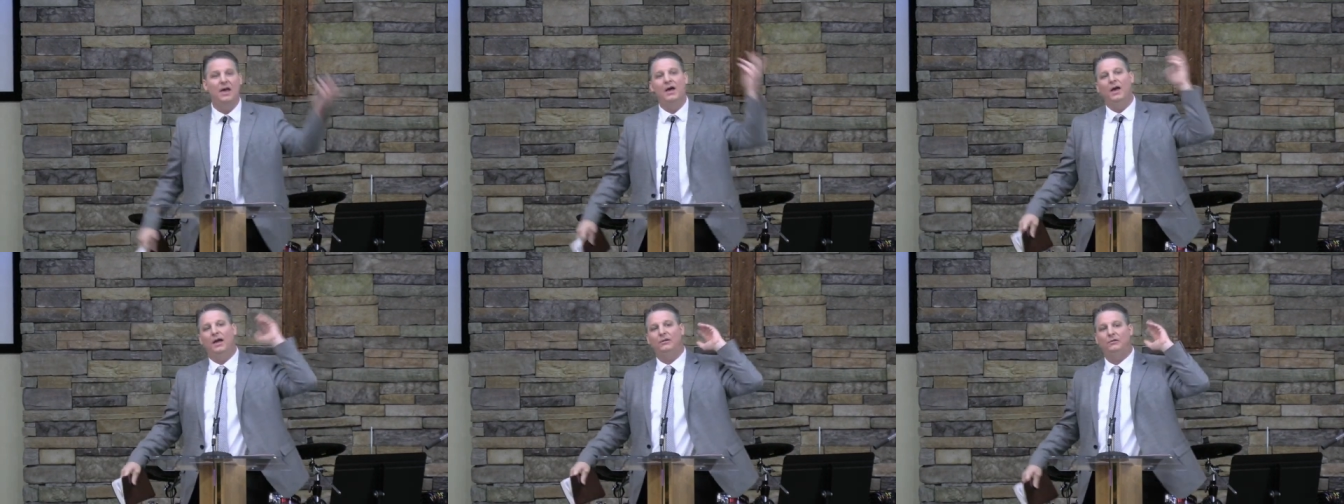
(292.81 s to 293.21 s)

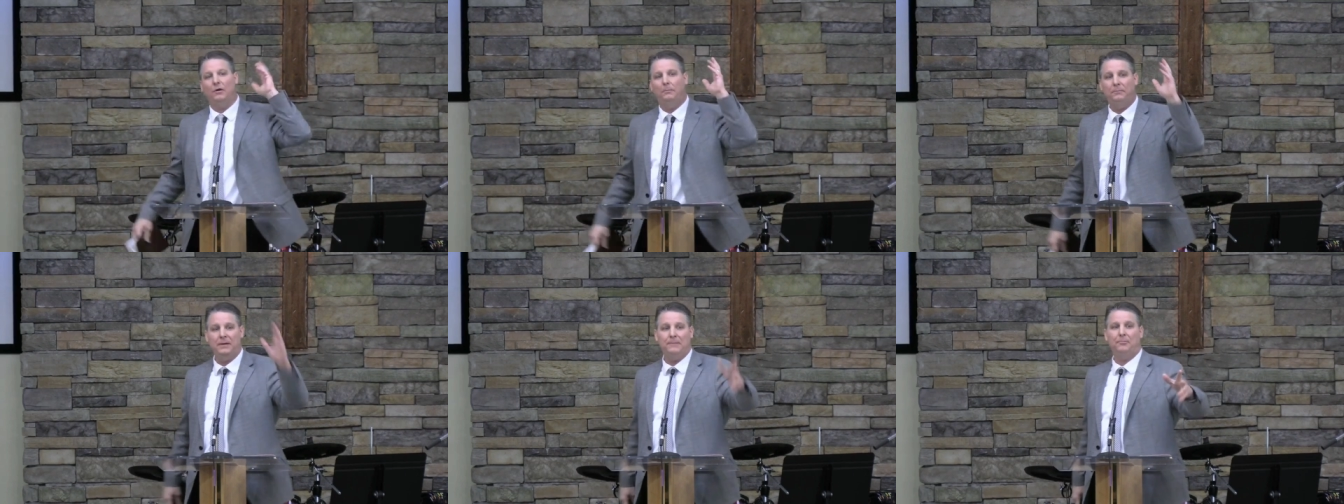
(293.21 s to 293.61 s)
And so
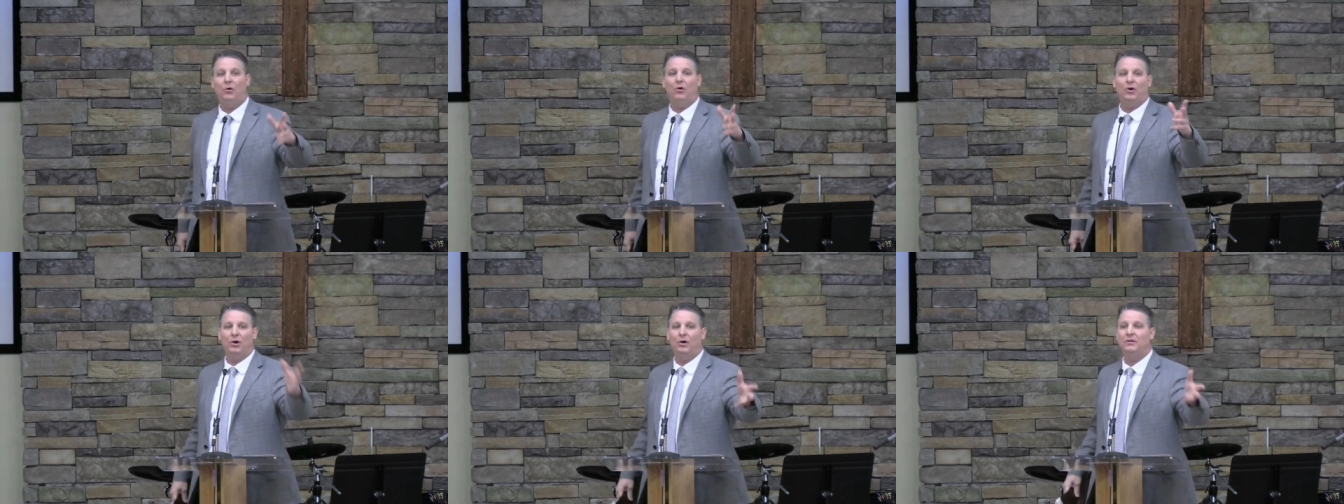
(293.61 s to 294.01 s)
people
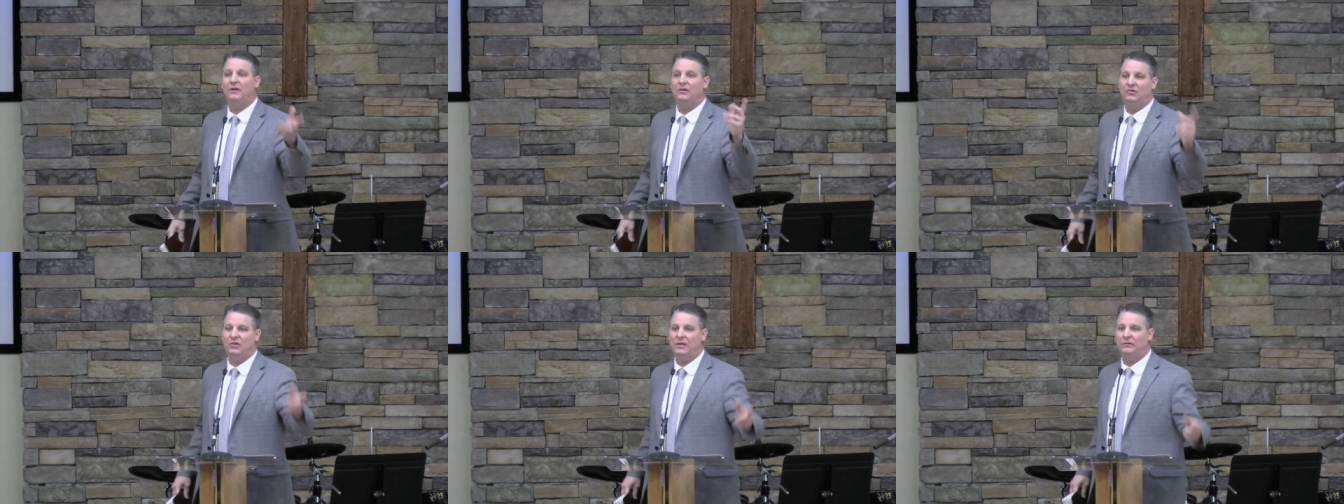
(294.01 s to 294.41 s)
heard
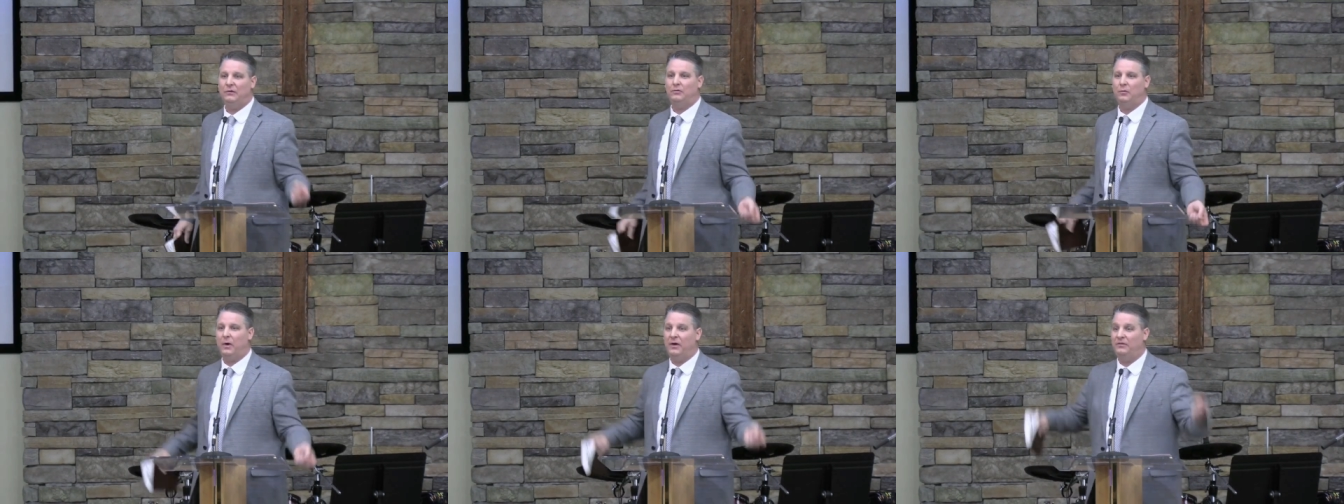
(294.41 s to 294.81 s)
that
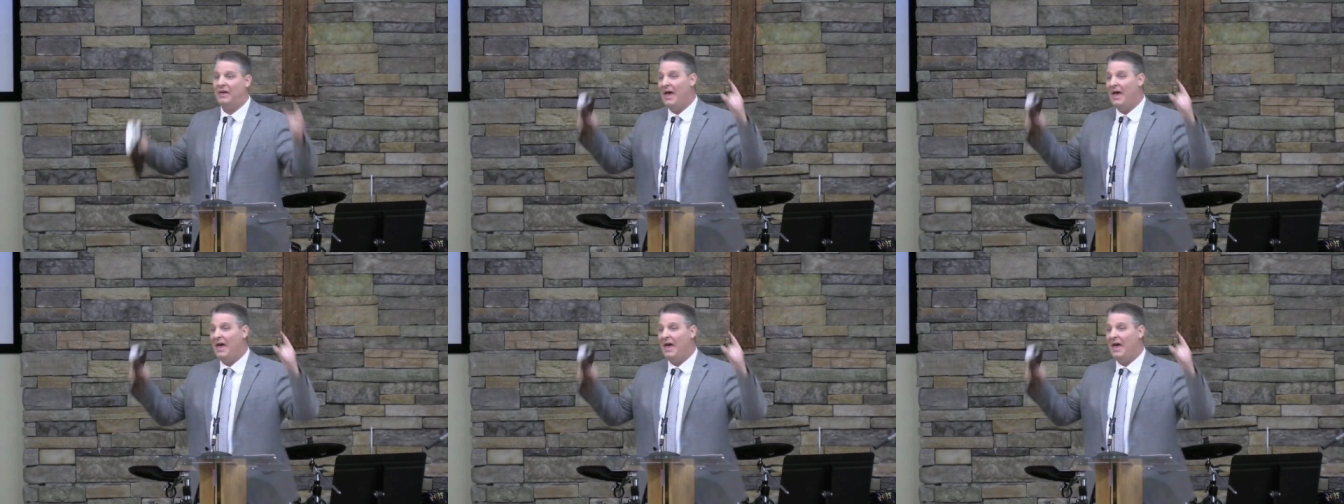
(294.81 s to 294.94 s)
Jesus was